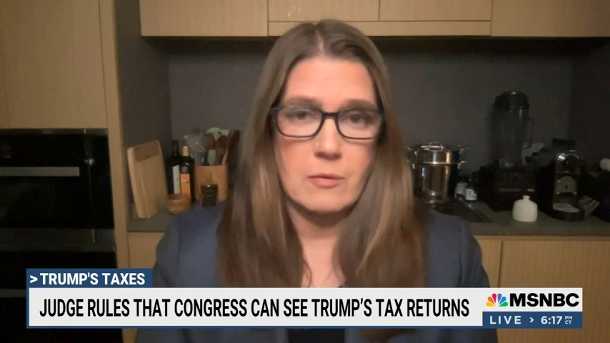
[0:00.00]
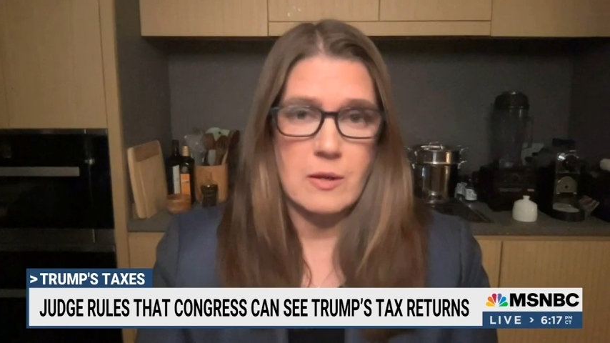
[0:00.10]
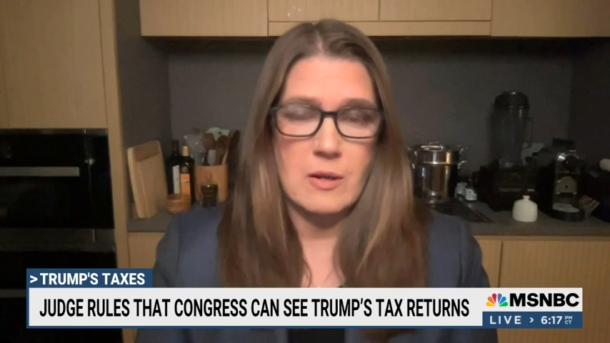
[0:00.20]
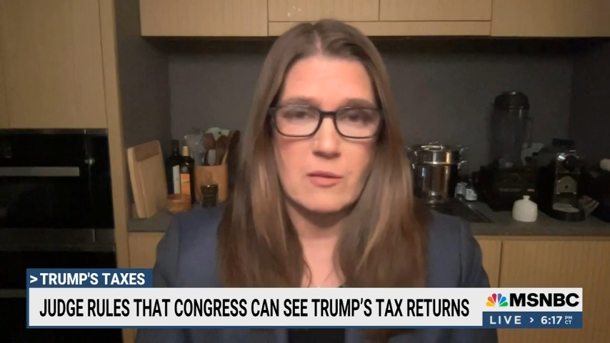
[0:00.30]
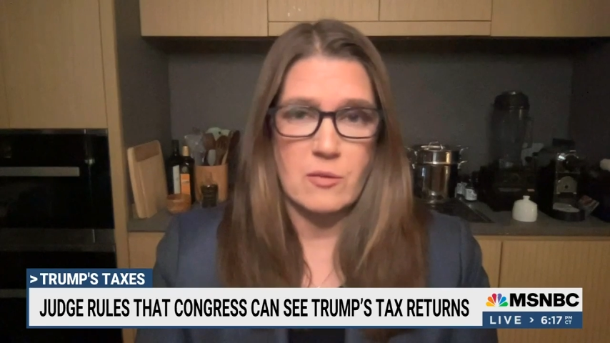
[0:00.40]

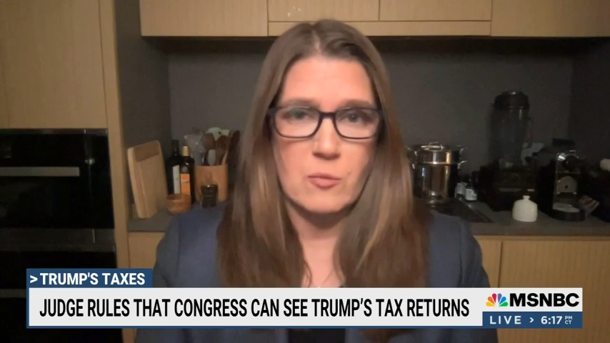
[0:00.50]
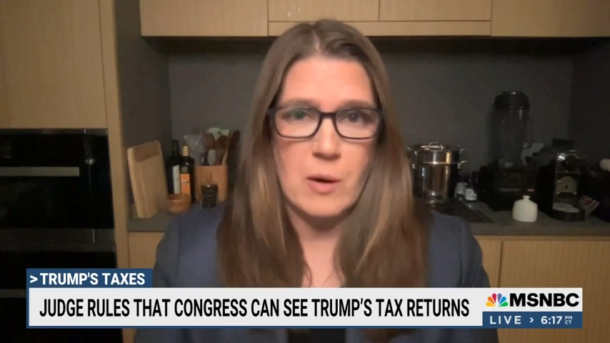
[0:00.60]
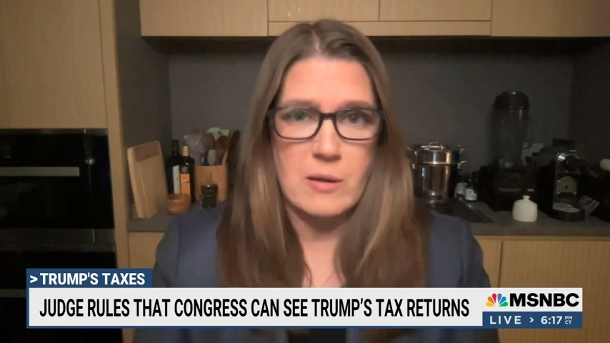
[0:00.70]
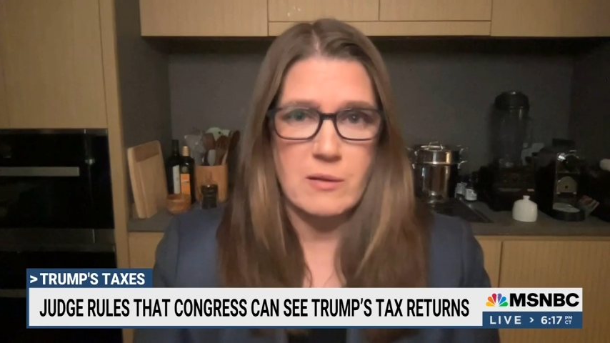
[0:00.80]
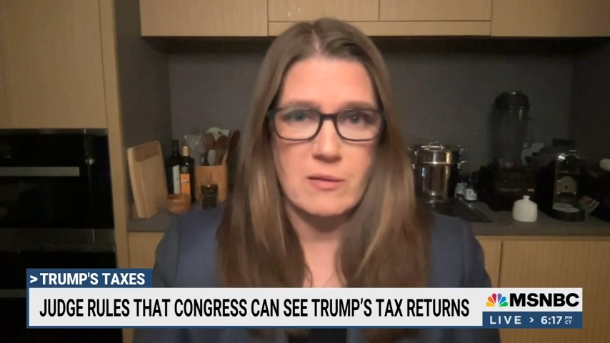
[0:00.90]
think it's the
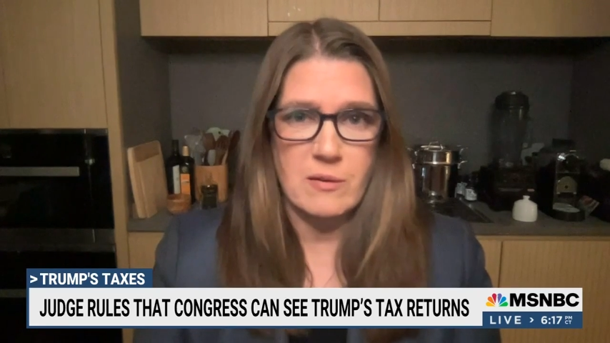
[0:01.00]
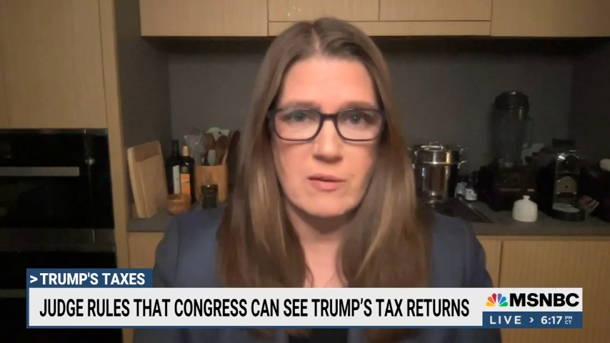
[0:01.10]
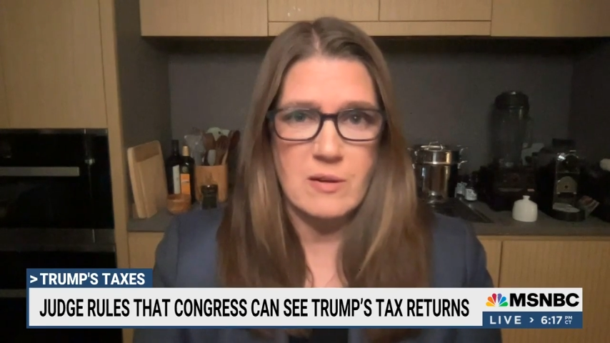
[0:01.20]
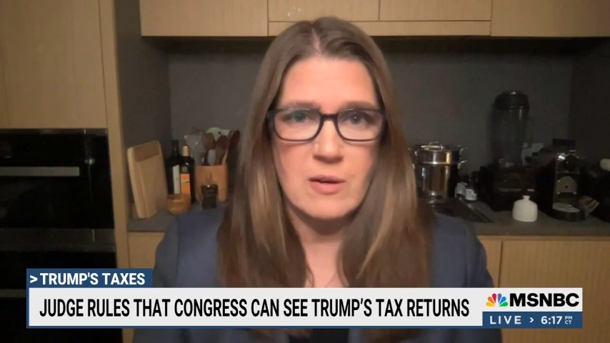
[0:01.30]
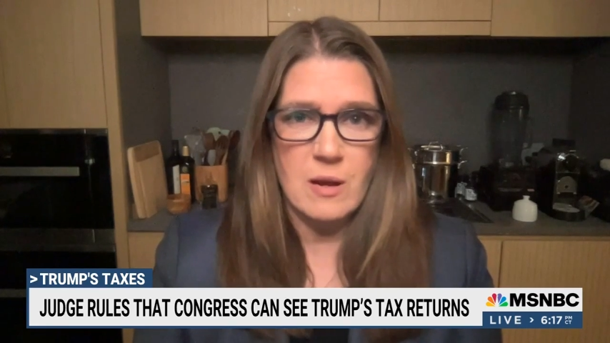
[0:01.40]
right
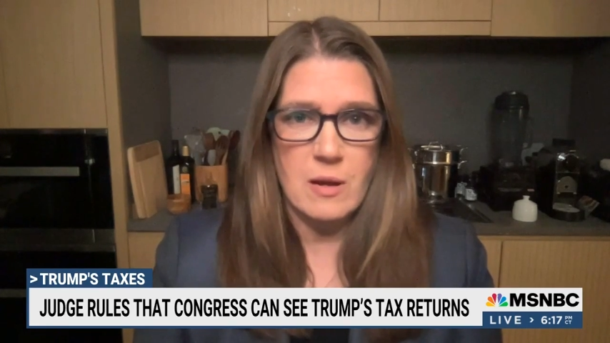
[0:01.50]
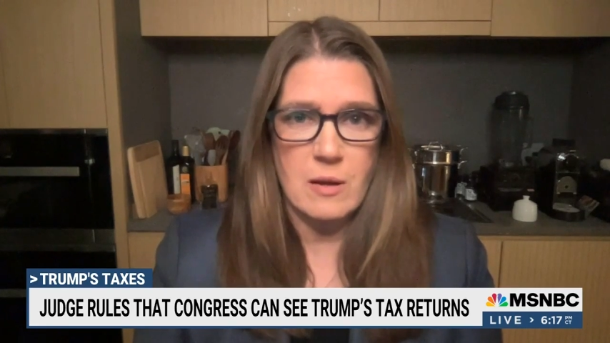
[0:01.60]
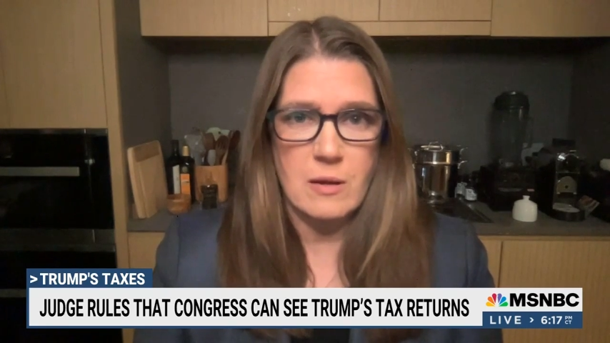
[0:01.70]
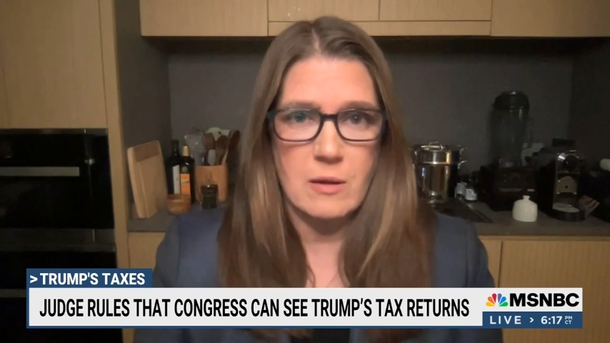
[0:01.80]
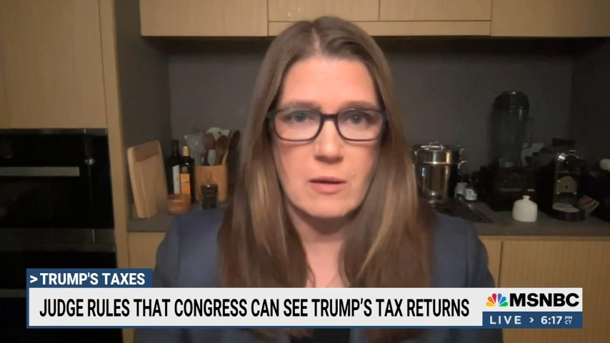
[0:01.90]
decision.
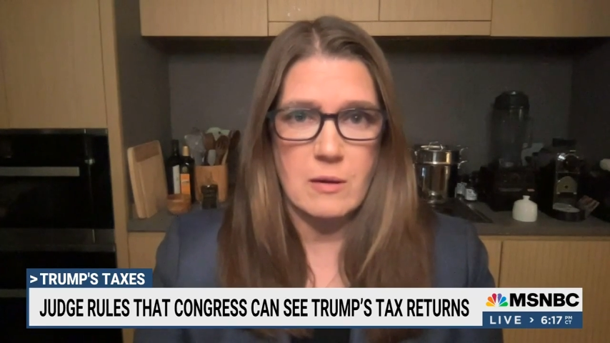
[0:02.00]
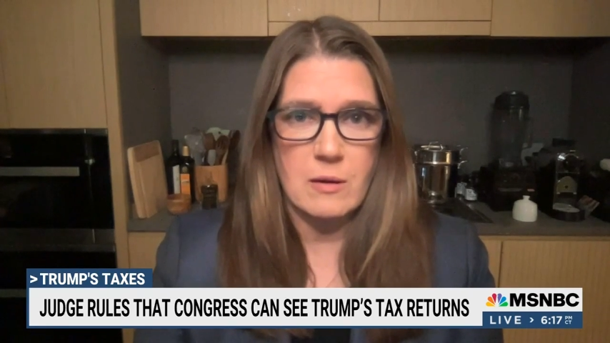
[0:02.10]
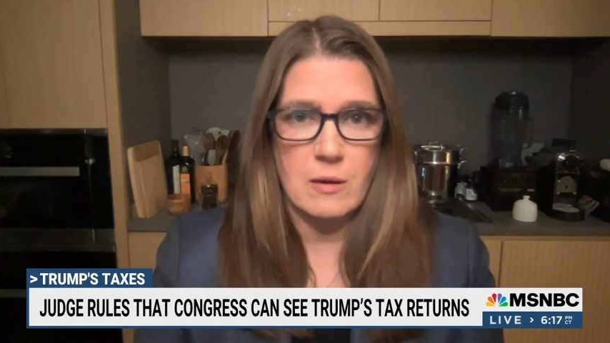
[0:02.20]
I